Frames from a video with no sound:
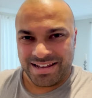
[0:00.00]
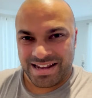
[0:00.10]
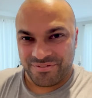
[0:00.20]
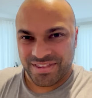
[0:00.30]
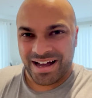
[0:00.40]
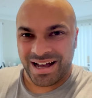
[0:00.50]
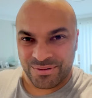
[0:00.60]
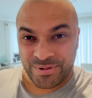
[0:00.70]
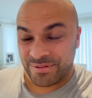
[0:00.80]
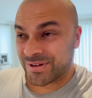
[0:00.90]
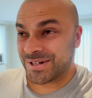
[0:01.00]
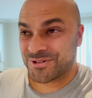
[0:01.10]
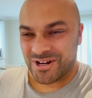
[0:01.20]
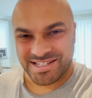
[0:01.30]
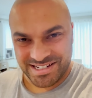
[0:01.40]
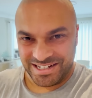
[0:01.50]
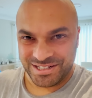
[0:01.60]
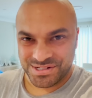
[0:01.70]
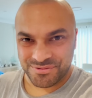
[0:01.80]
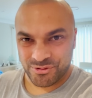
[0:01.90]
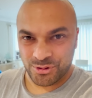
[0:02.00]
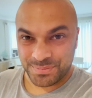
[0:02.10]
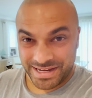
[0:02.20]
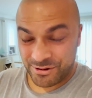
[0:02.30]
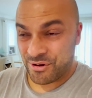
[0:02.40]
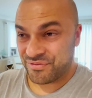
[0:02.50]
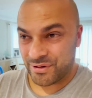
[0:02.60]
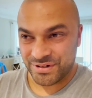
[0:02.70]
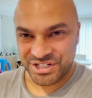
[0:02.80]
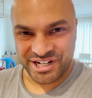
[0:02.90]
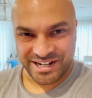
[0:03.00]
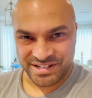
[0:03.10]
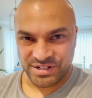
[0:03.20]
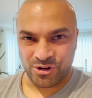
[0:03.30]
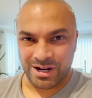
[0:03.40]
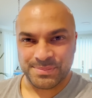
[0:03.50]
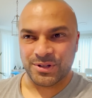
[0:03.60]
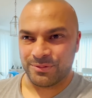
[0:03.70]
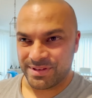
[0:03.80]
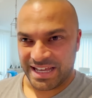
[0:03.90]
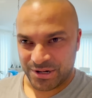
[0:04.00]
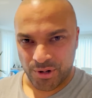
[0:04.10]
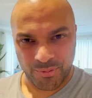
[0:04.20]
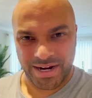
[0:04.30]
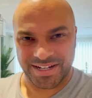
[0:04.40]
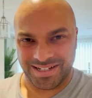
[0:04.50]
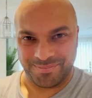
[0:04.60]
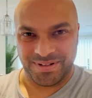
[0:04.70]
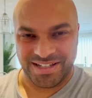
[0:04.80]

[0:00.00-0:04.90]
Now for the hard one. I've got to try sneak into the room, get her phone, and change the time zone without her waking up.